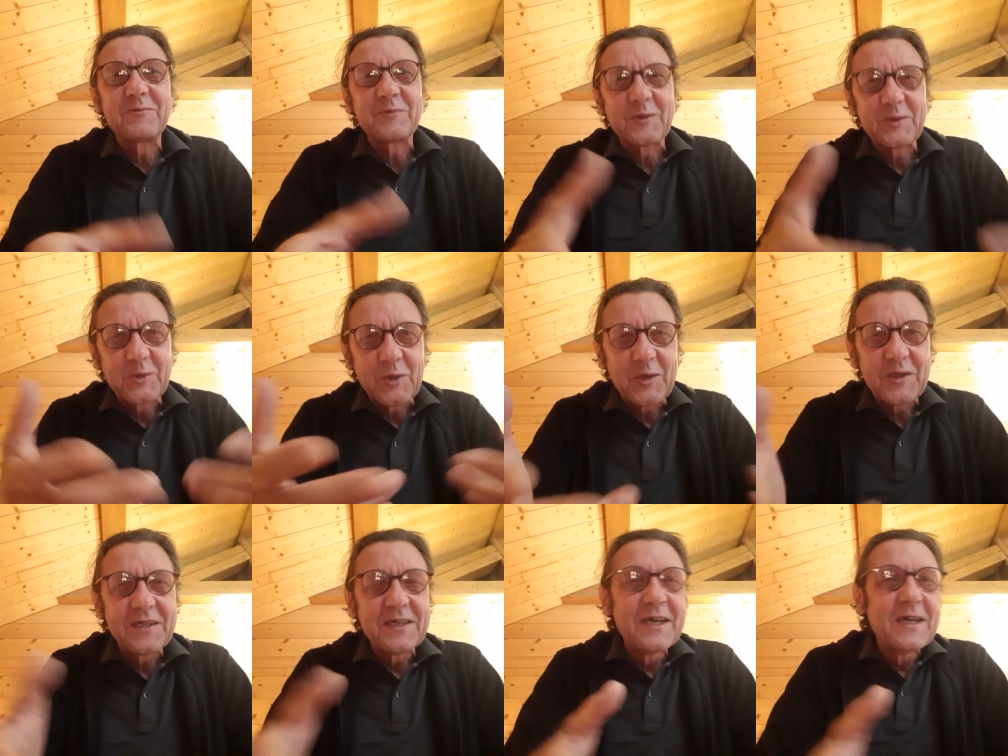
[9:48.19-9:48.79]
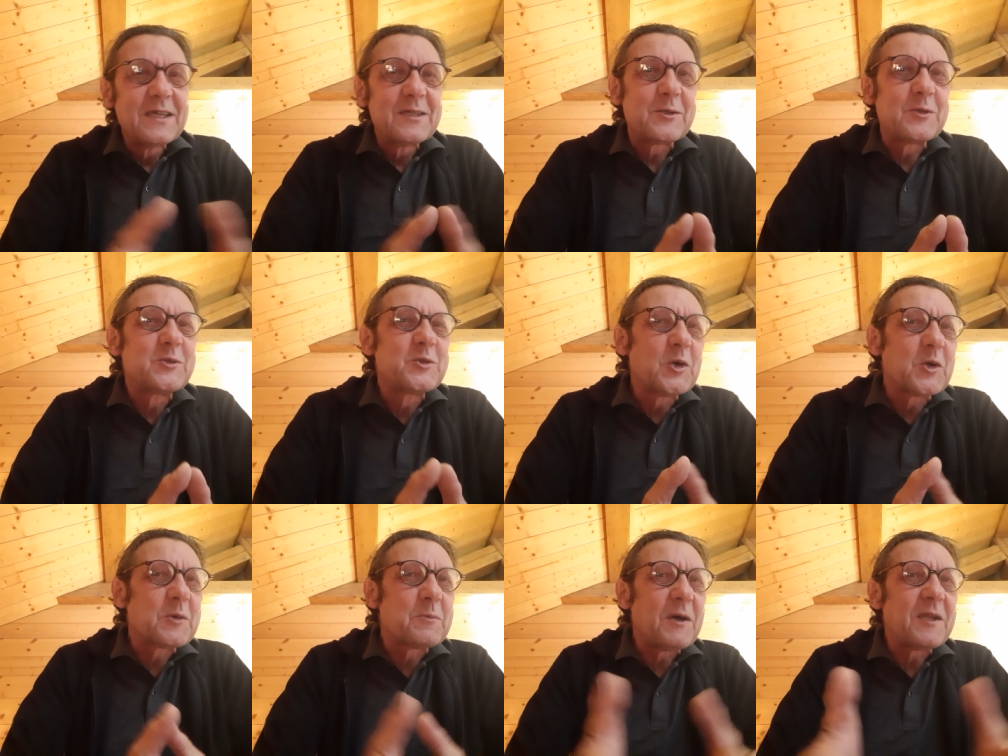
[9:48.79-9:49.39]
a joke it's a
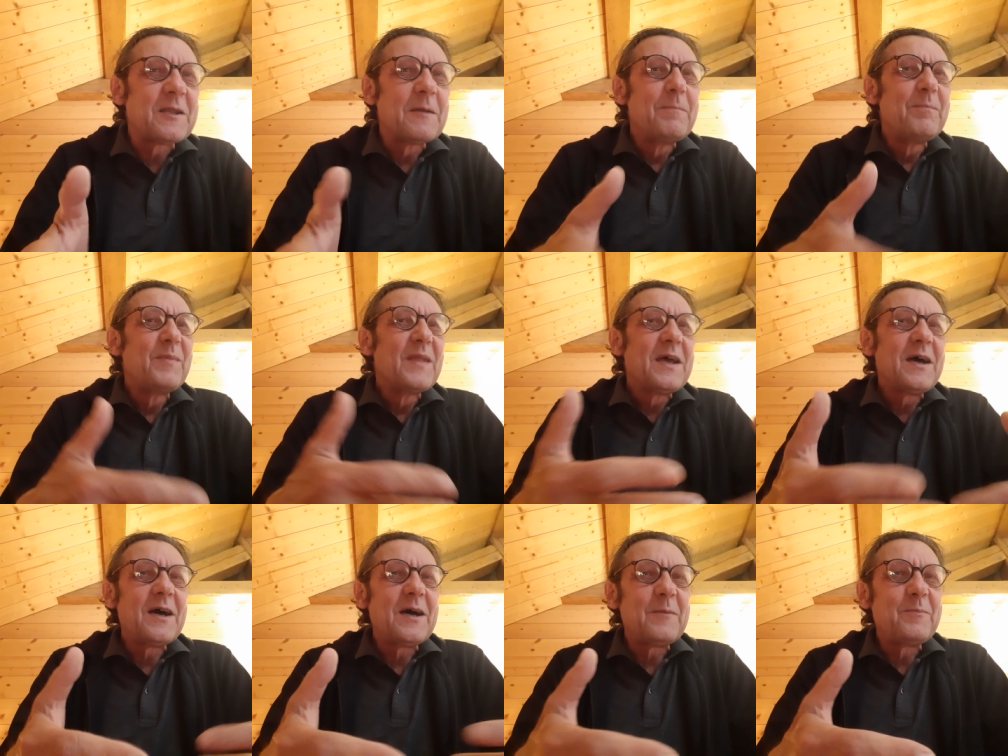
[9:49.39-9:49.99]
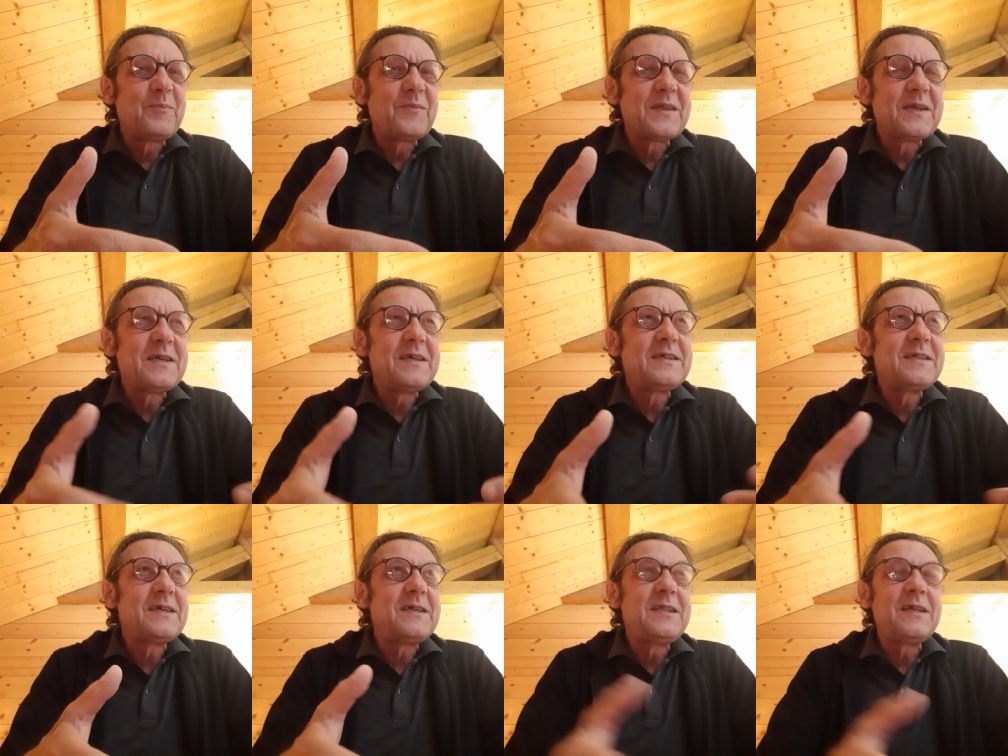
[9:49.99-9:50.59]
joke but um,
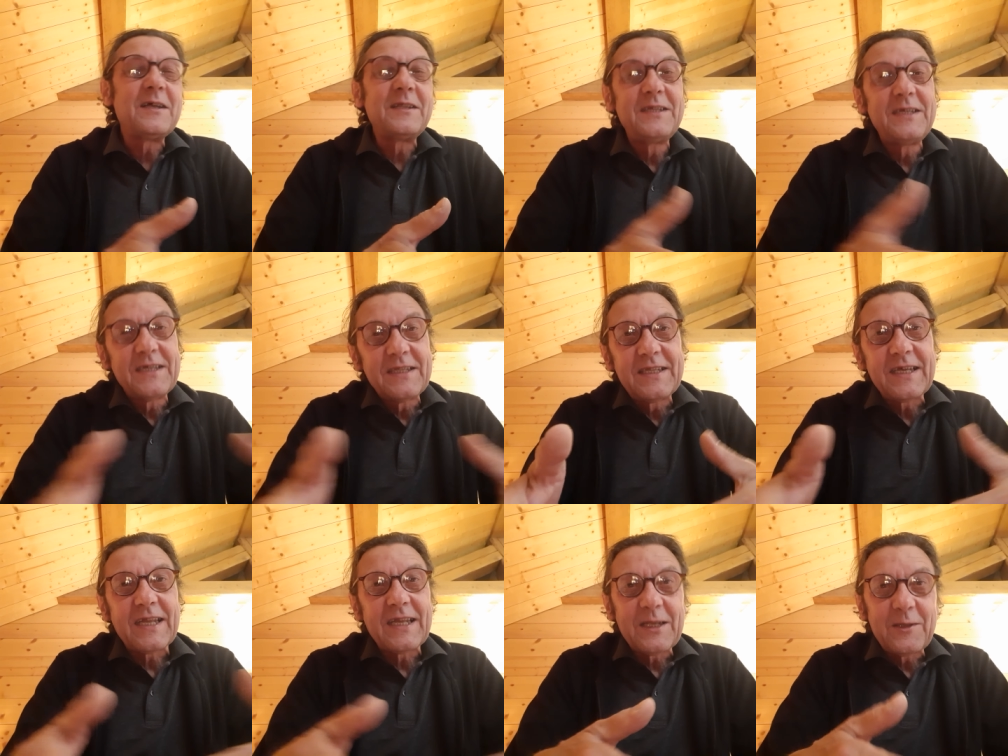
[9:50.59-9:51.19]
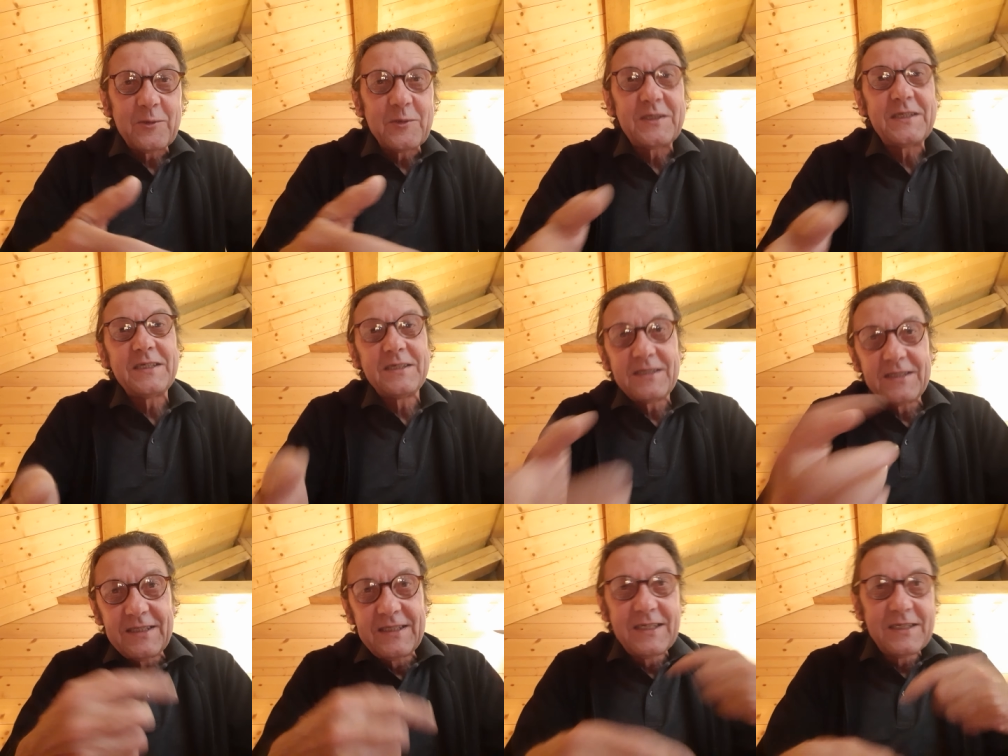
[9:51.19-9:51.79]
in, in the internet you see
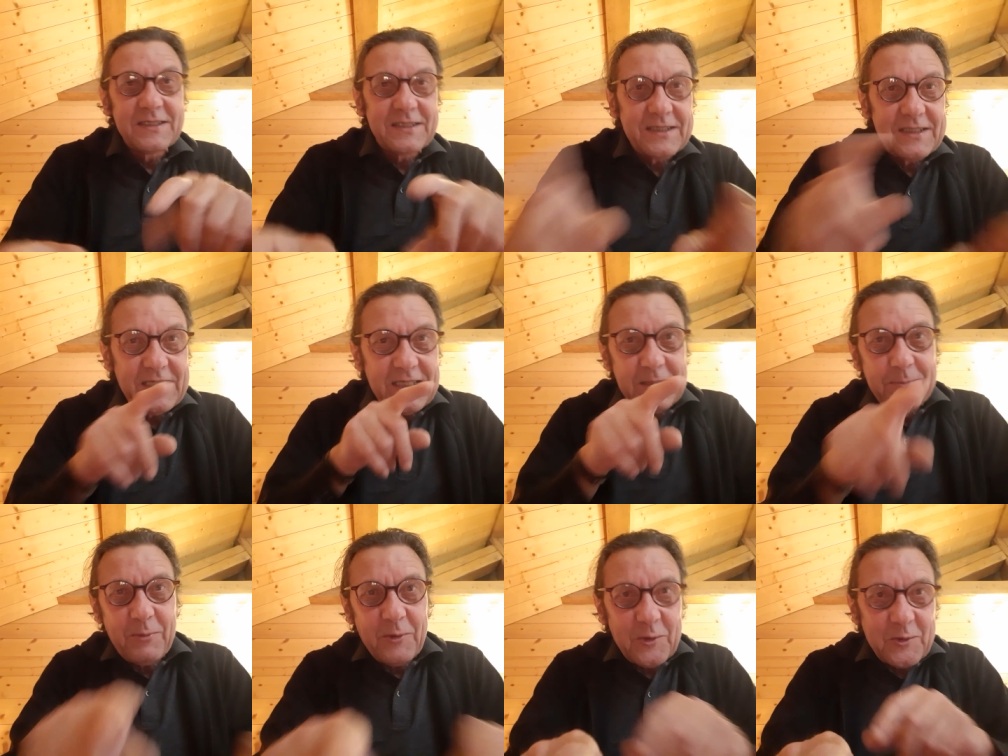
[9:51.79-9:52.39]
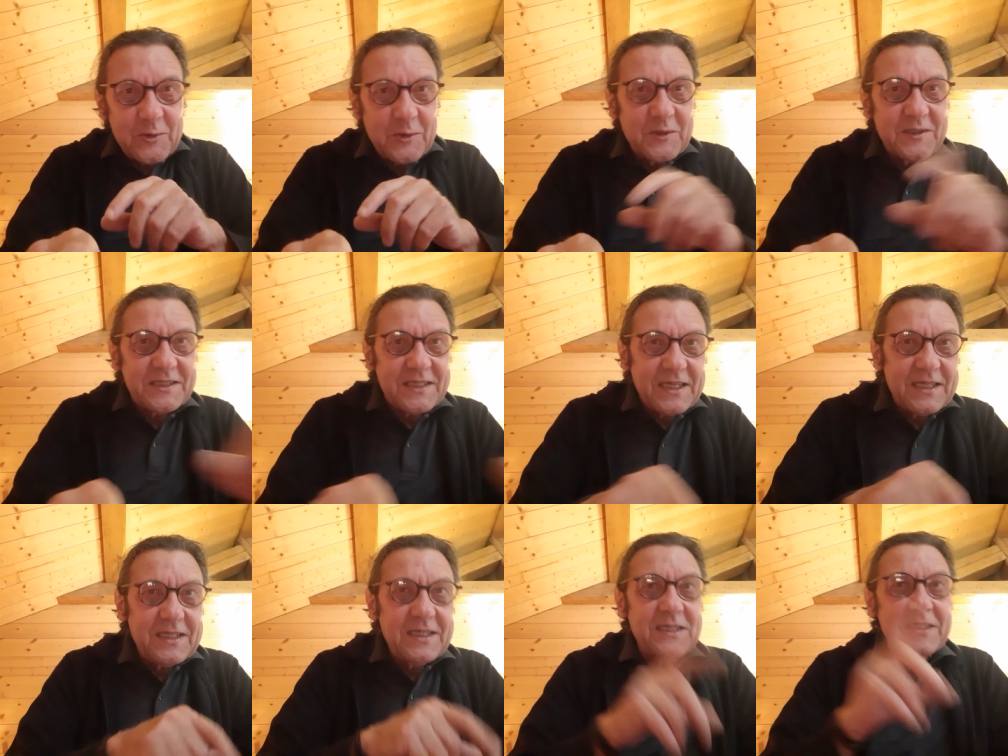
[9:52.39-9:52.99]
this, this person
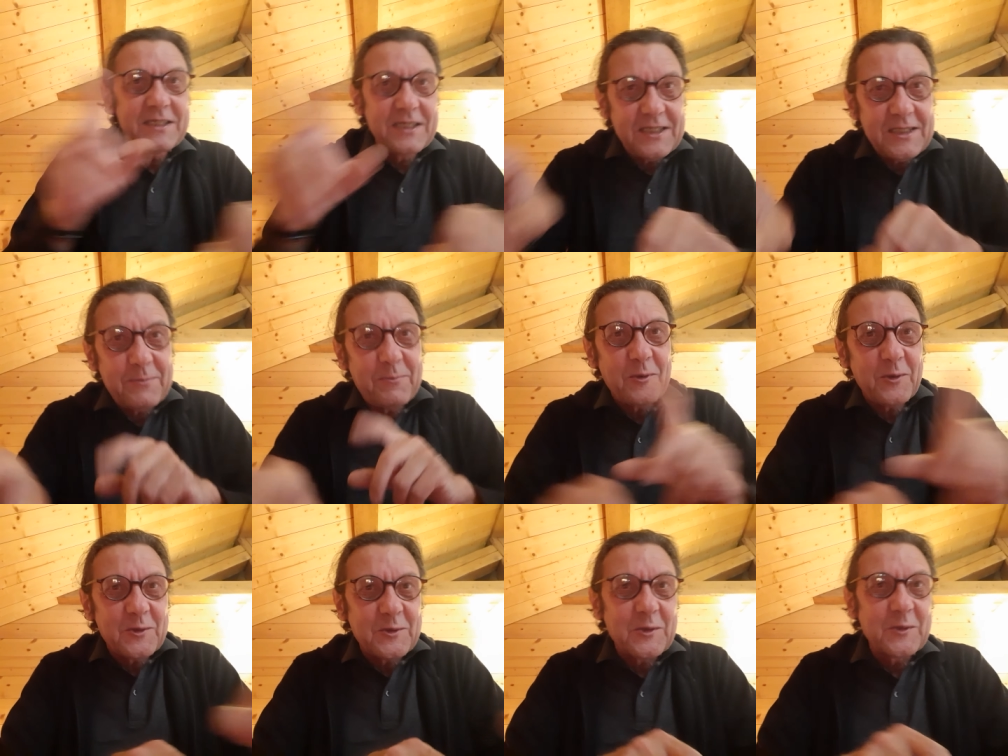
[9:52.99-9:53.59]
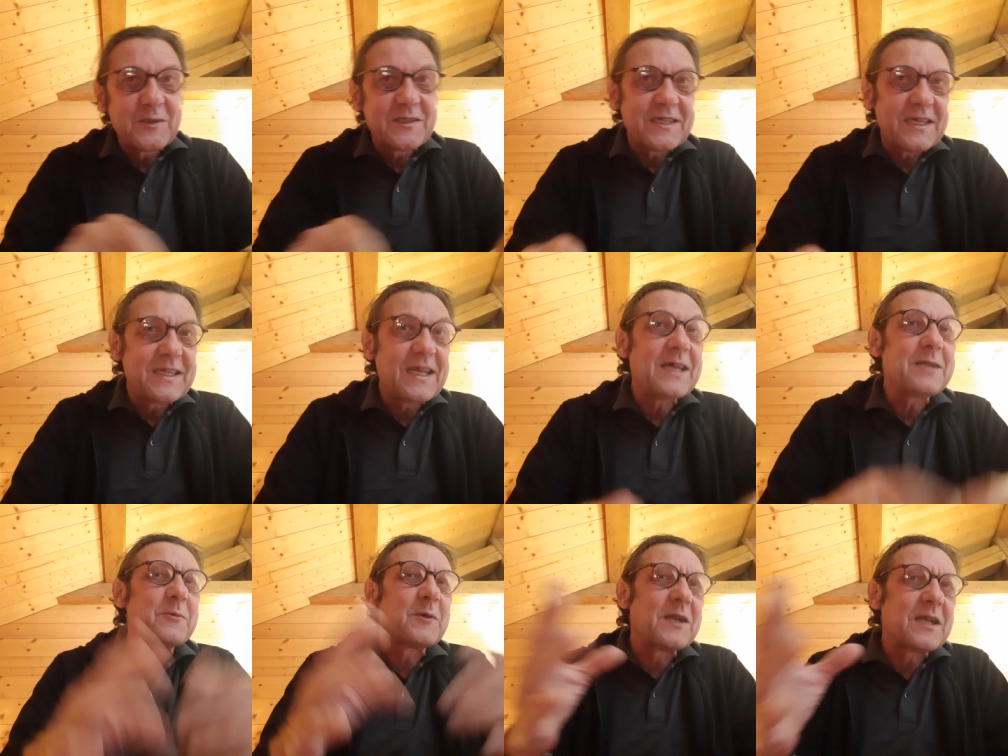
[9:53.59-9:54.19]
said it this person said
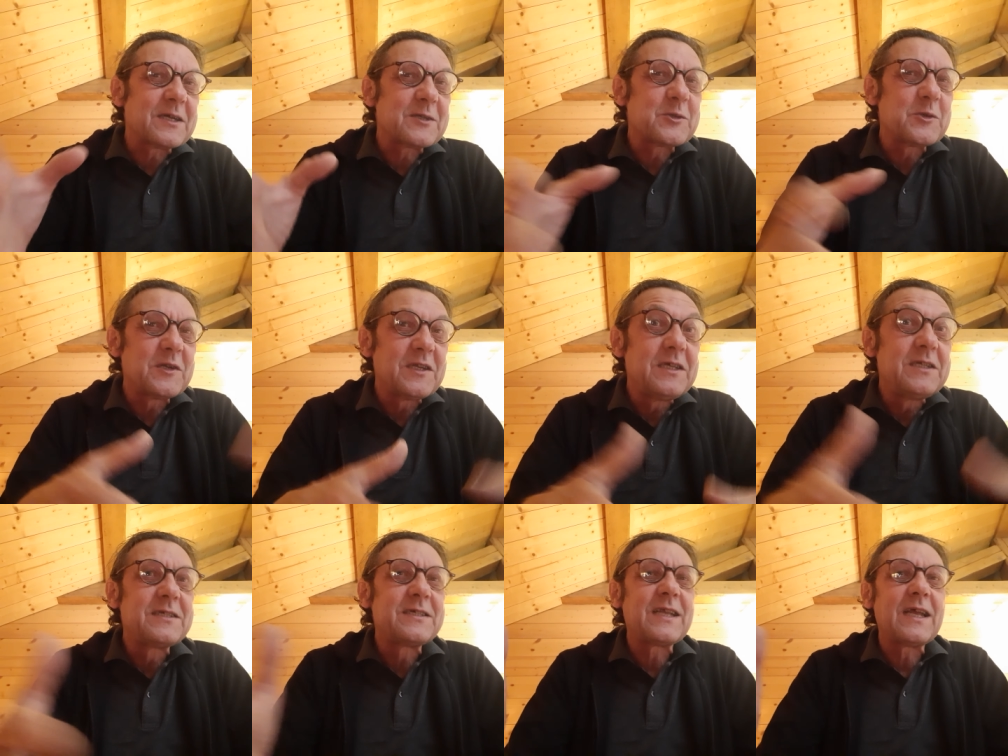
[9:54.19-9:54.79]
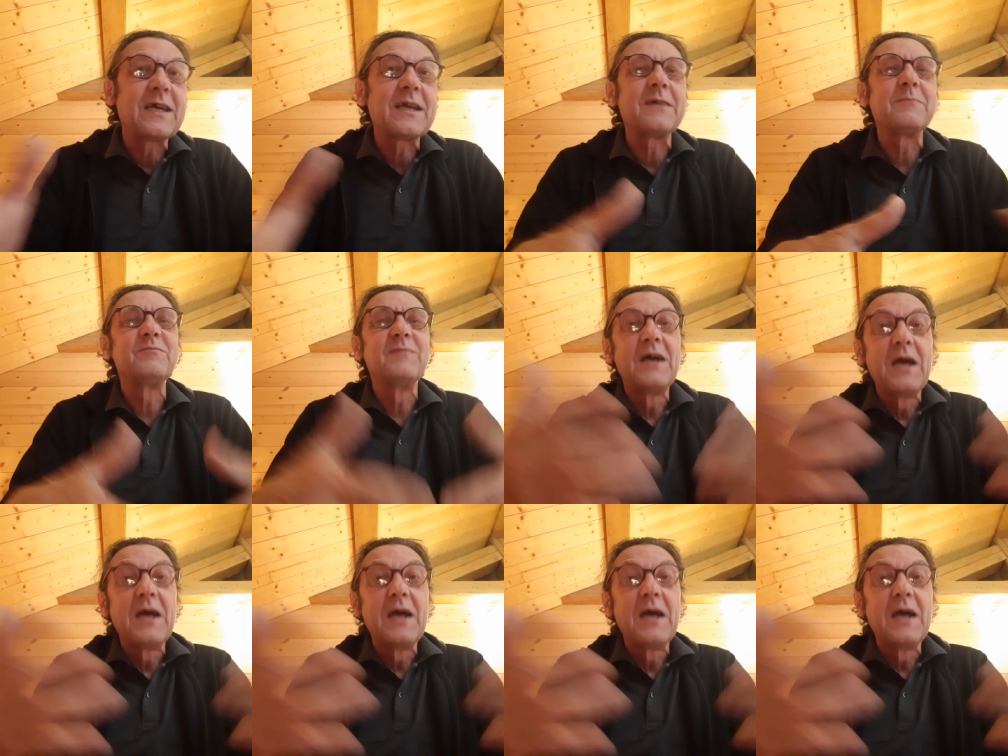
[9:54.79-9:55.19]
that when actually it's like